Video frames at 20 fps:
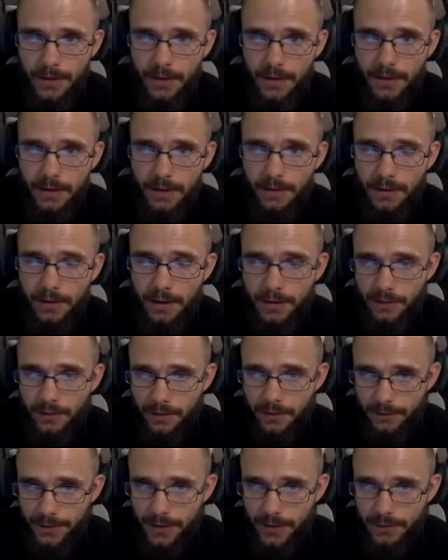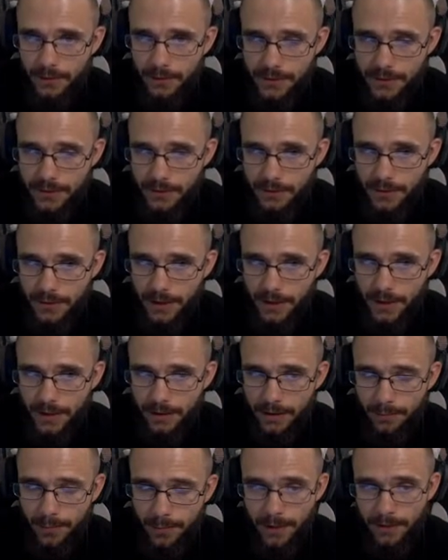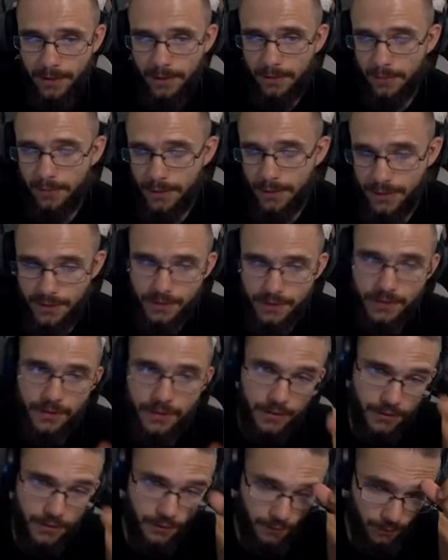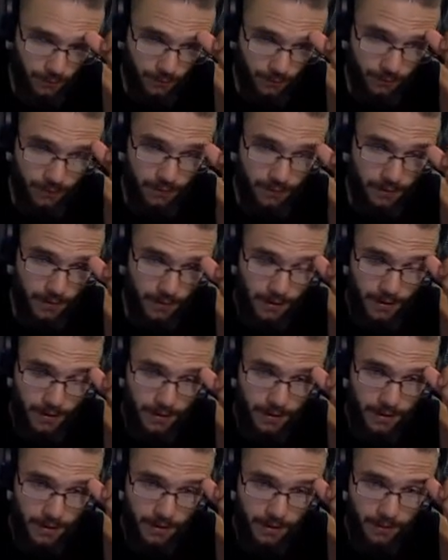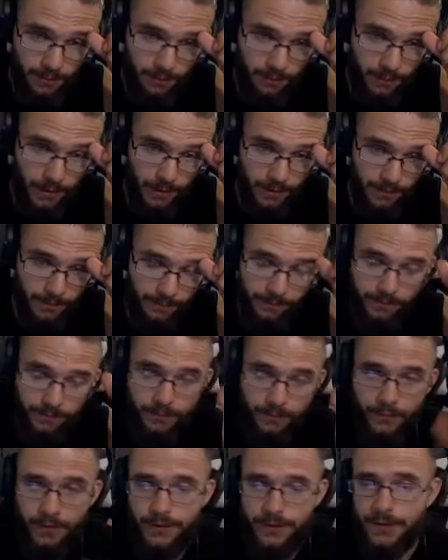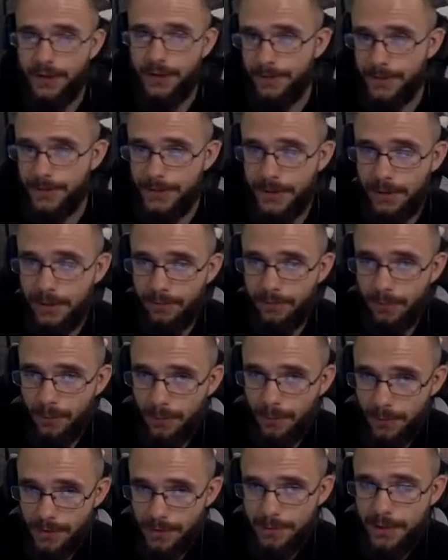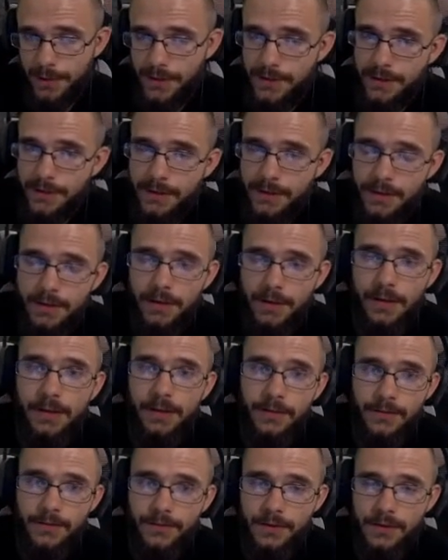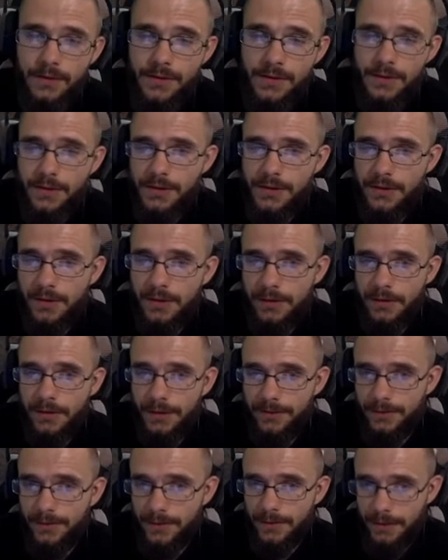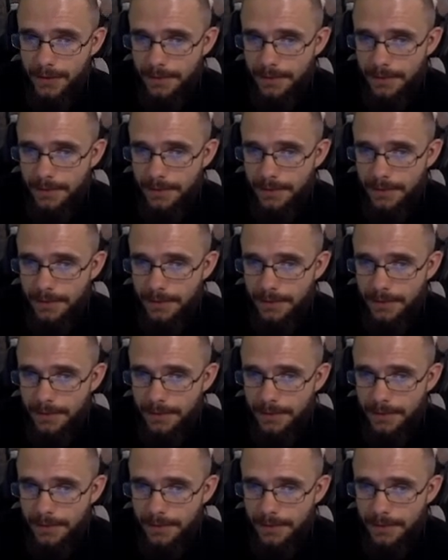our other event, which is called Iron Banner, which is Control, but with a different set of rewards basically, and it functions slightly differently.